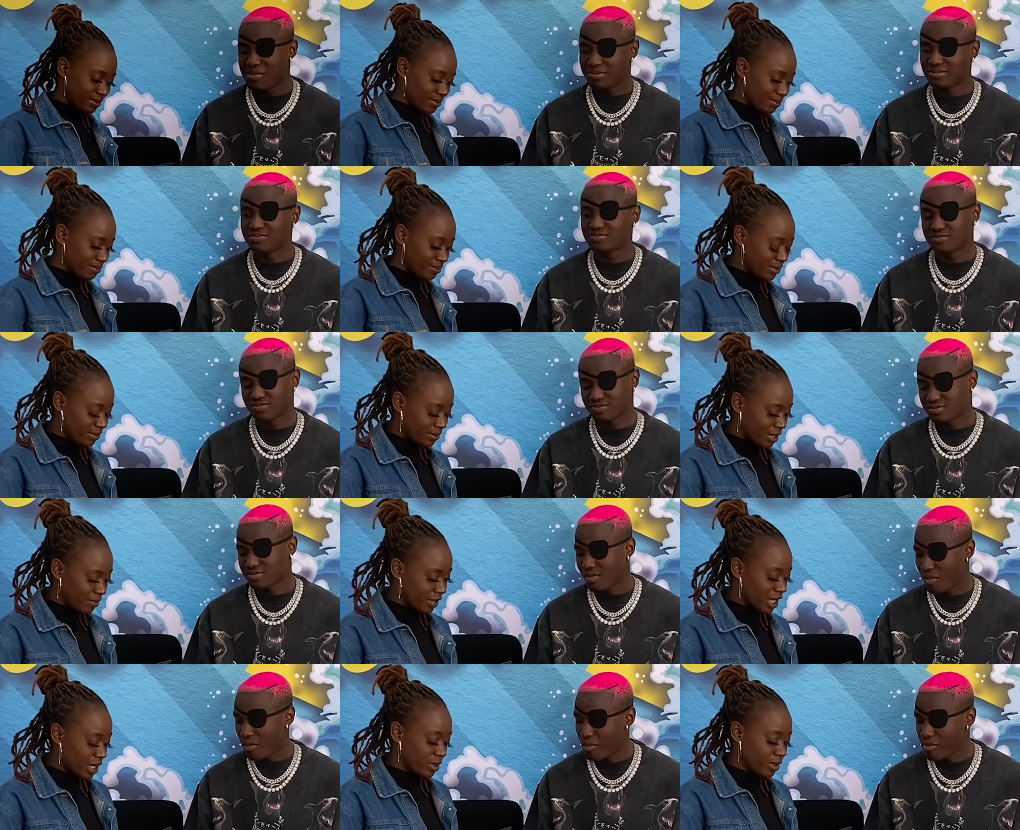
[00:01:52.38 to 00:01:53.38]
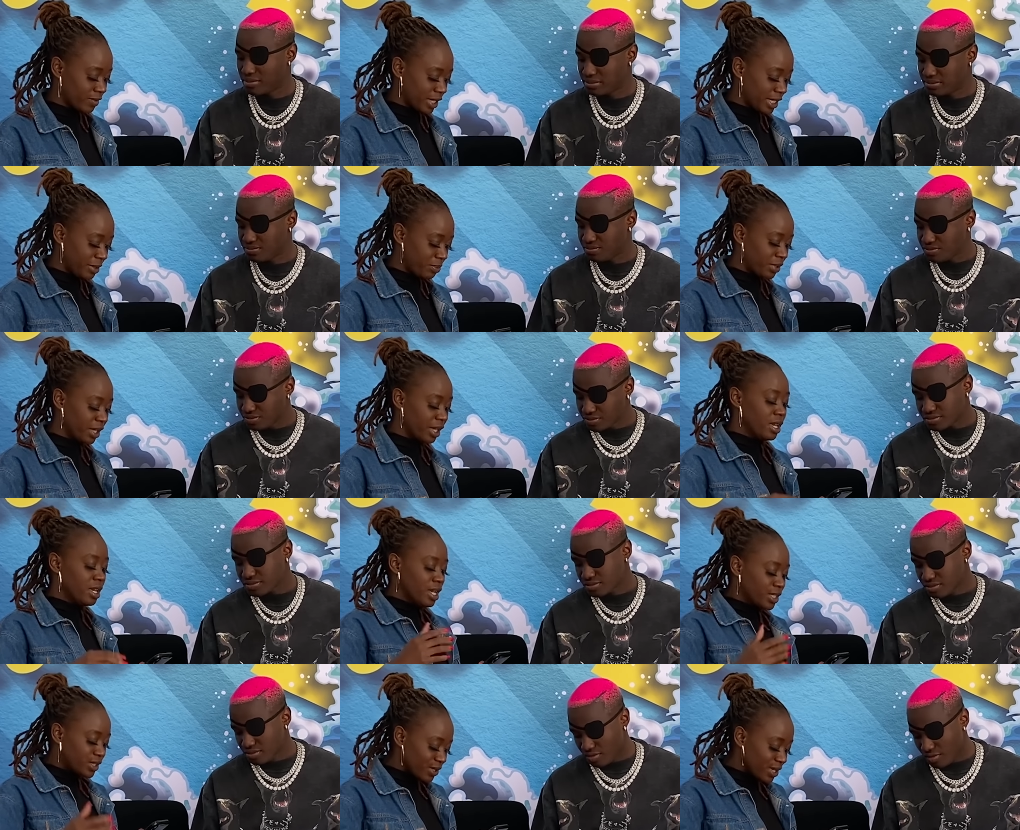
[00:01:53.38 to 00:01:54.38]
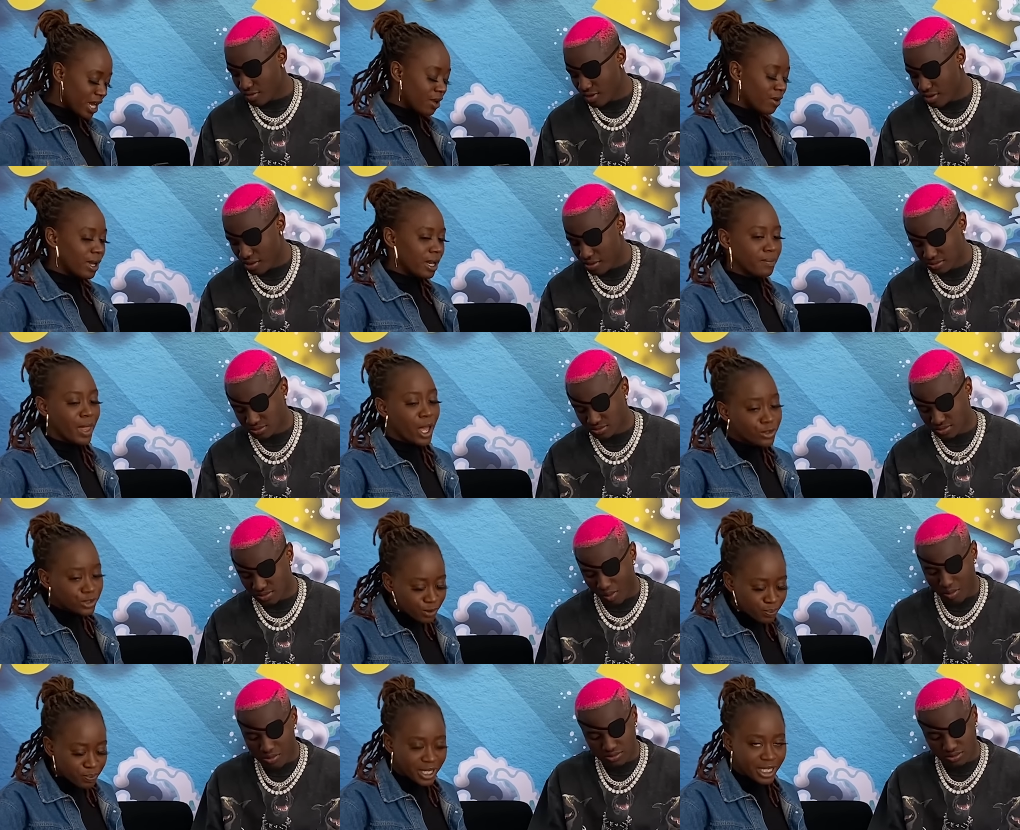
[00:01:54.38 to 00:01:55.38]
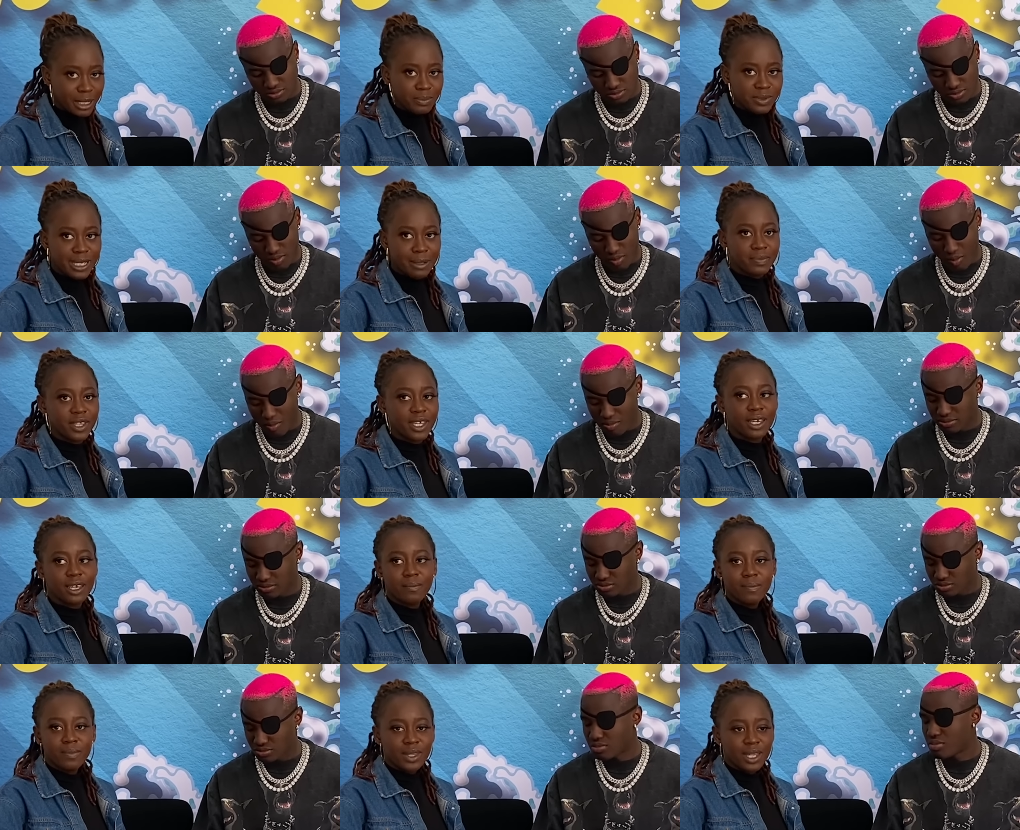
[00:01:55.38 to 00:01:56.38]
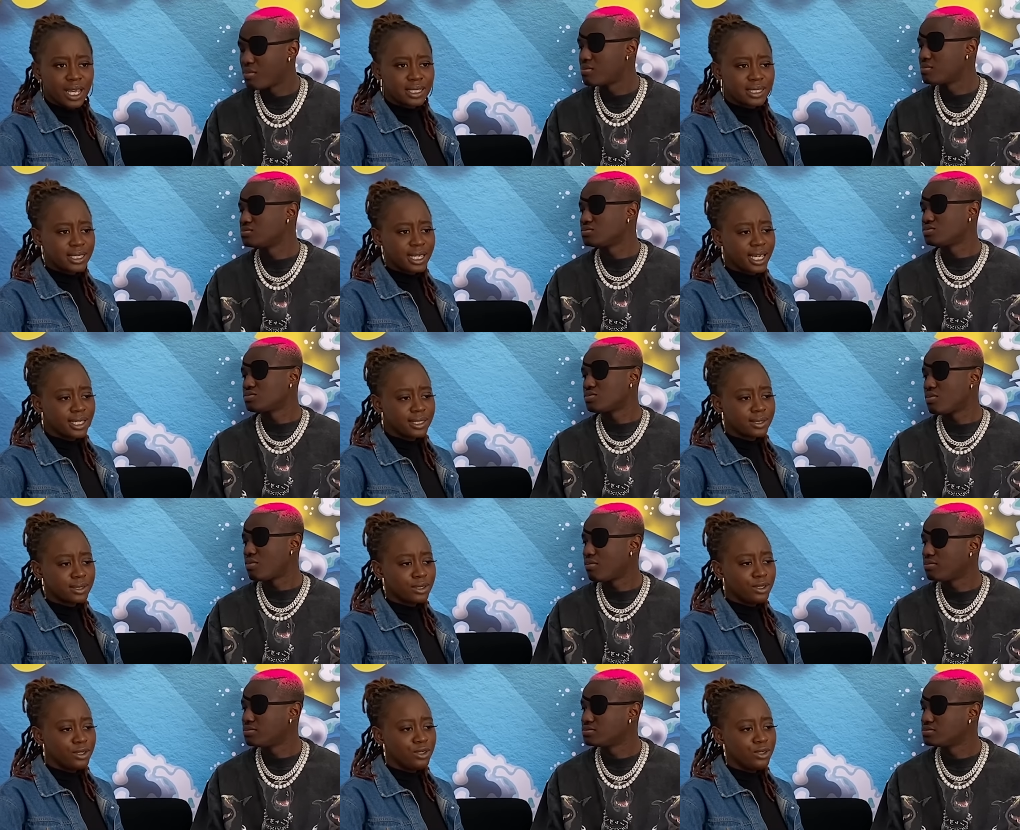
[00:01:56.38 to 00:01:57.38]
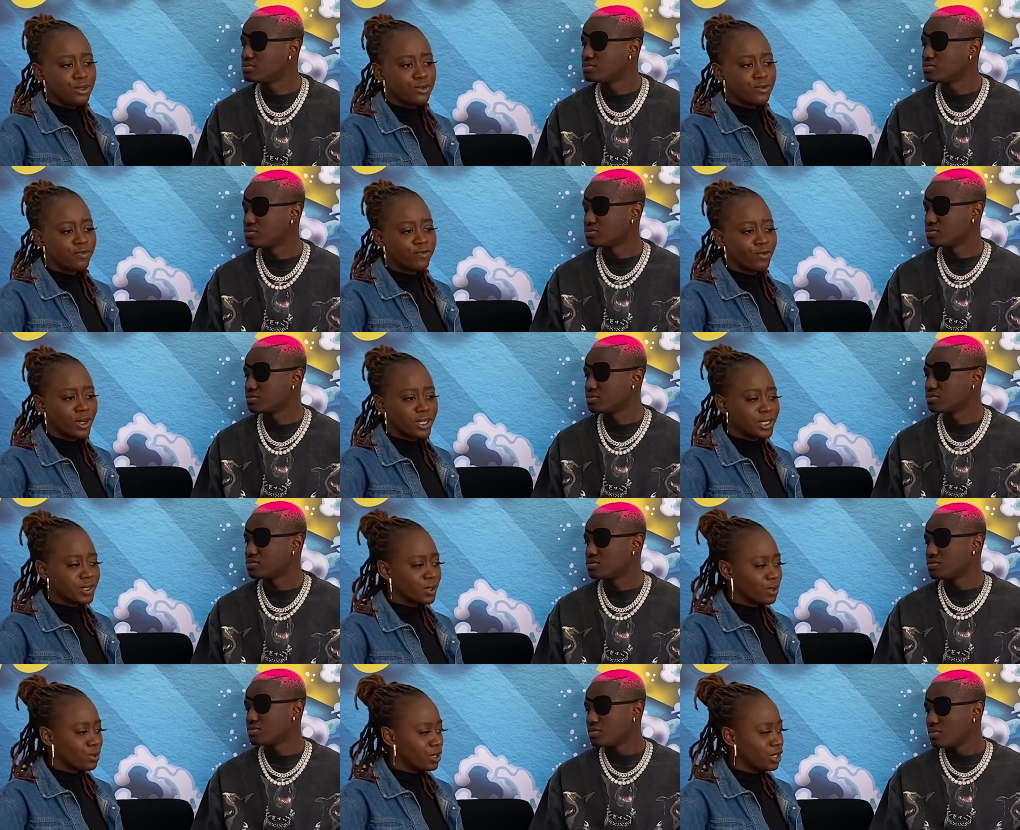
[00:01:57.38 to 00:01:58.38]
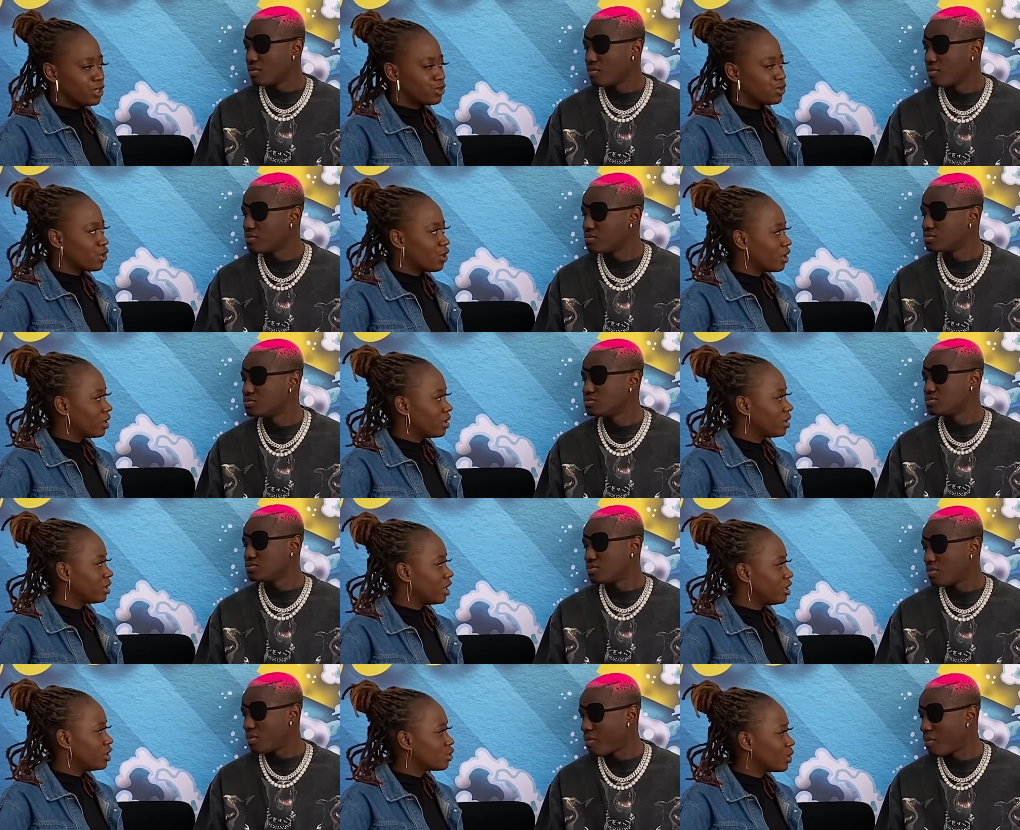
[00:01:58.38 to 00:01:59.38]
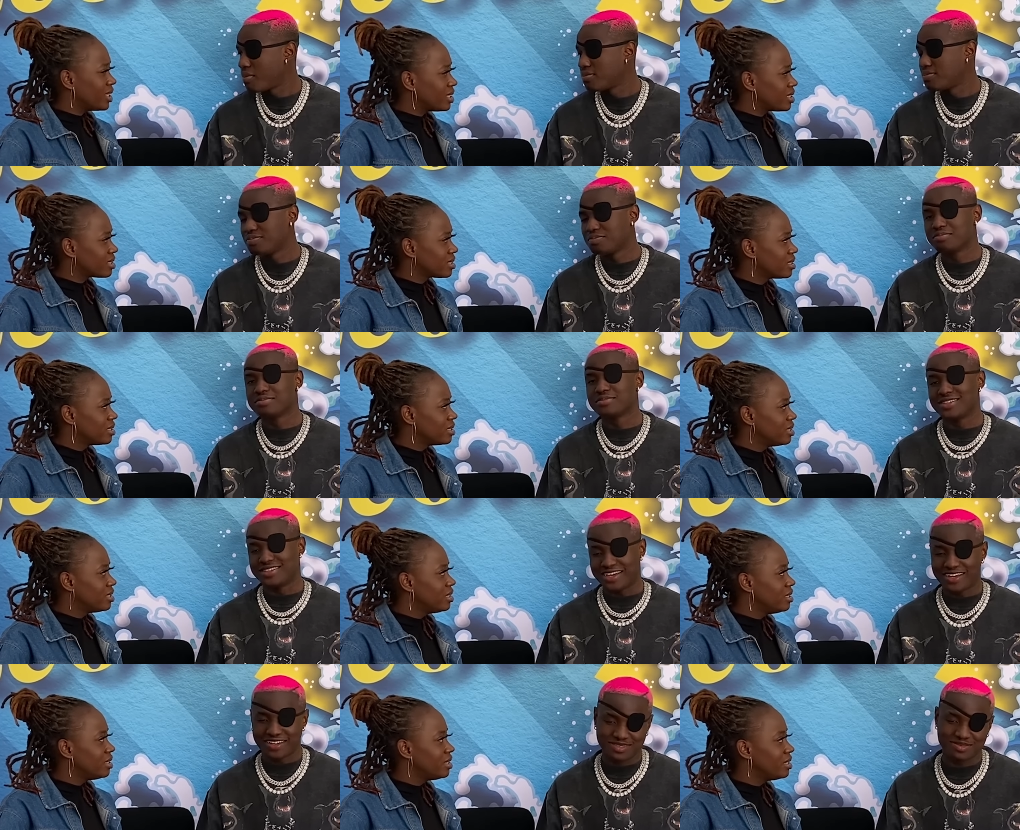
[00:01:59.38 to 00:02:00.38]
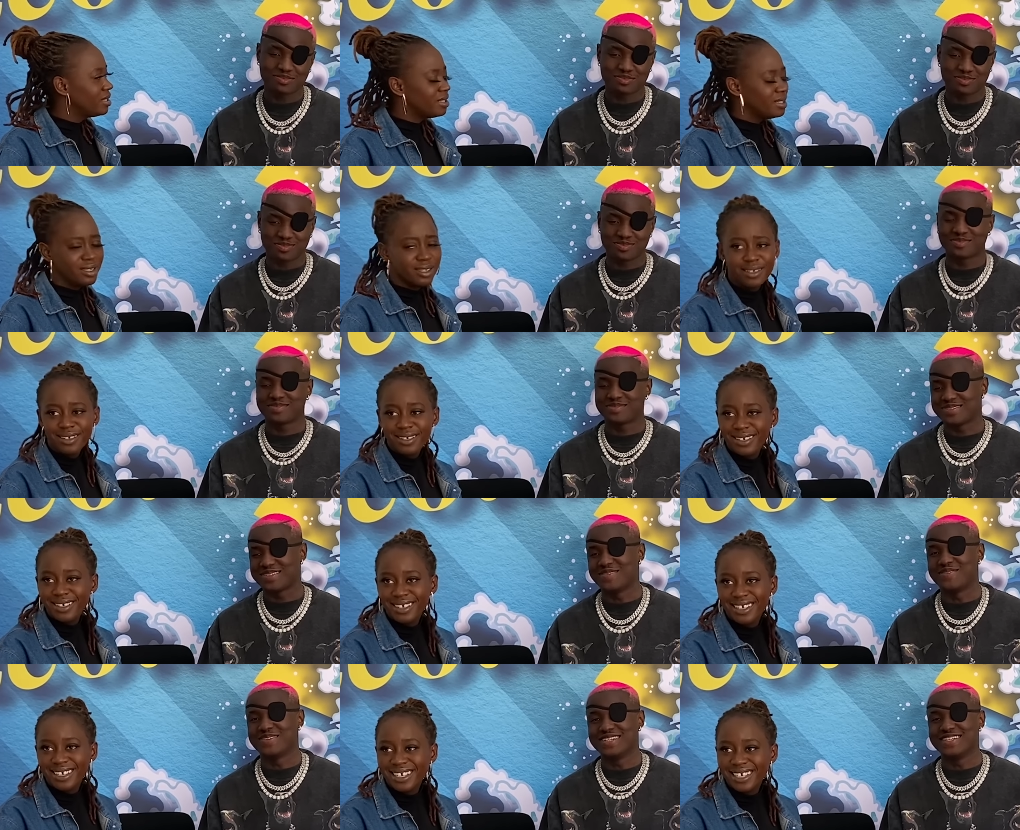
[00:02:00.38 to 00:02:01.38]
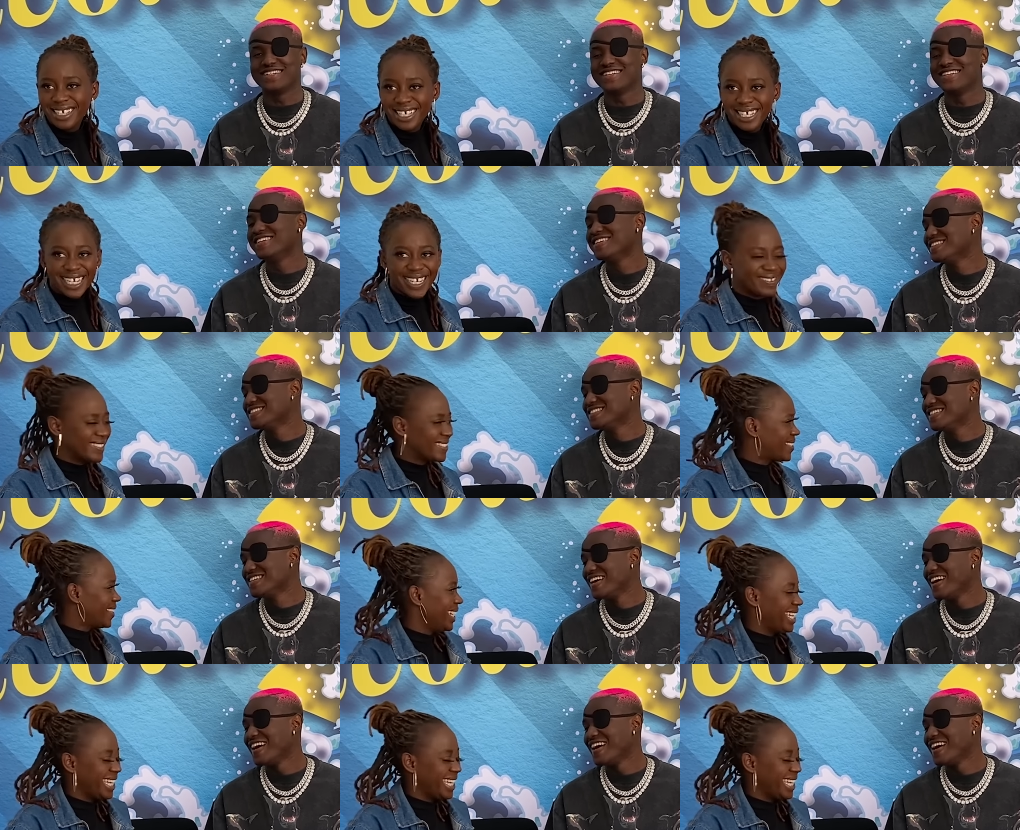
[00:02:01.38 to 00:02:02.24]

Speaker 1: know to, to, ever come out of an EP. So now um, I also picked up something it says you've once recorded a song in the toilet. Yeah, definitely. What?